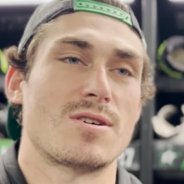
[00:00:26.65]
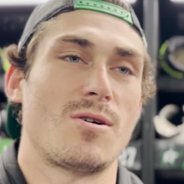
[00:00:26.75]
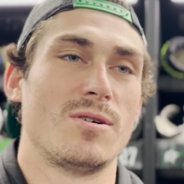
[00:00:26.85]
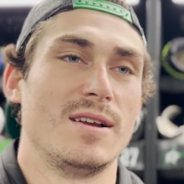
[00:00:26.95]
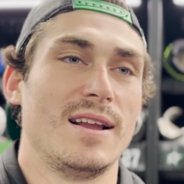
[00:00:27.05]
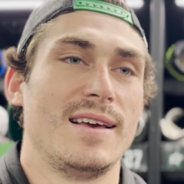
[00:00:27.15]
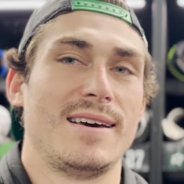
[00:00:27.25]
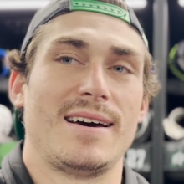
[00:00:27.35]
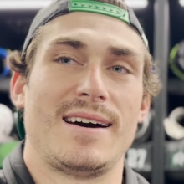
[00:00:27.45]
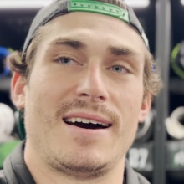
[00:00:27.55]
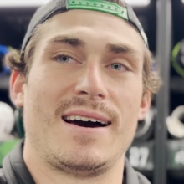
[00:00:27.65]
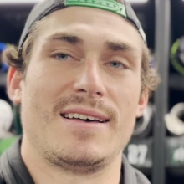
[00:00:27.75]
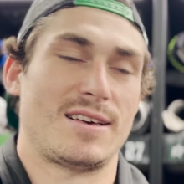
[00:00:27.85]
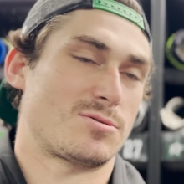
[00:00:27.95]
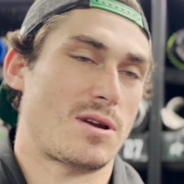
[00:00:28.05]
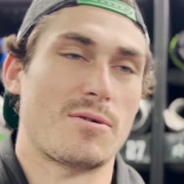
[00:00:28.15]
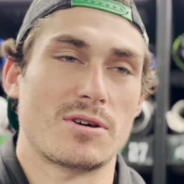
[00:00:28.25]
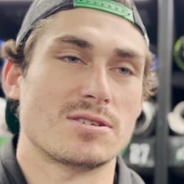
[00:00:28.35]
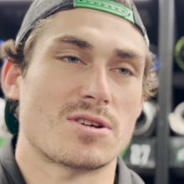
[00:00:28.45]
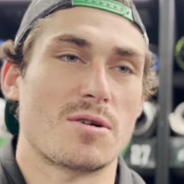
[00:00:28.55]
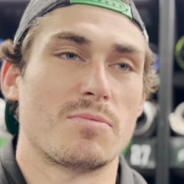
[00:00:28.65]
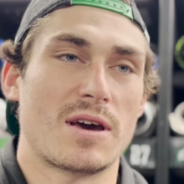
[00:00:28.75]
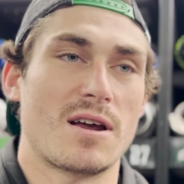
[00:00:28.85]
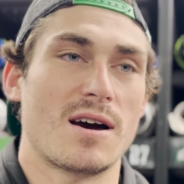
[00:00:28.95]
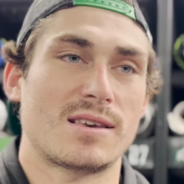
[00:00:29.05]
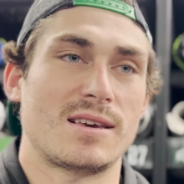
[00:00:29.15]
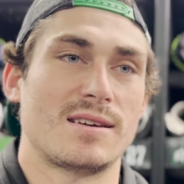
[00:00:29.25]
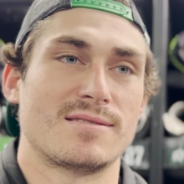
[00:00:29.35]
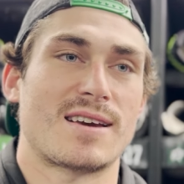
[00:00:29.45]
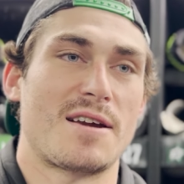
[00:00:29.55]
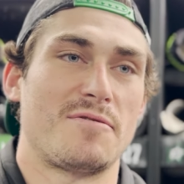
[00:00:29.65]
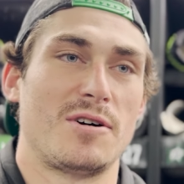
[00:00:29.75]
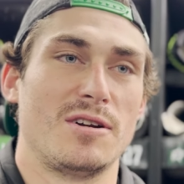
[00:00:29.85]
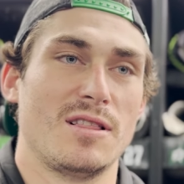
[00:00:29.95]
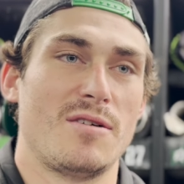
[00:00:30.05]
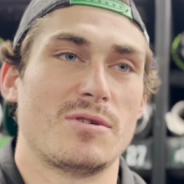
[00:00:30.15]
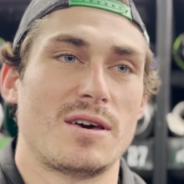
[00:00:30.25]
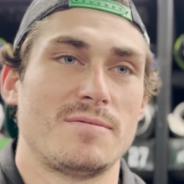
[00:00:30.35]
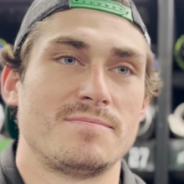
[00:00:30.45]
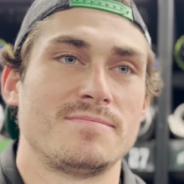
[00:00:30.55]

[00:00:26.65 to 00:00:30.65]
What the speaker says: So that's when I really started playing hockey and kind of falling in love with it.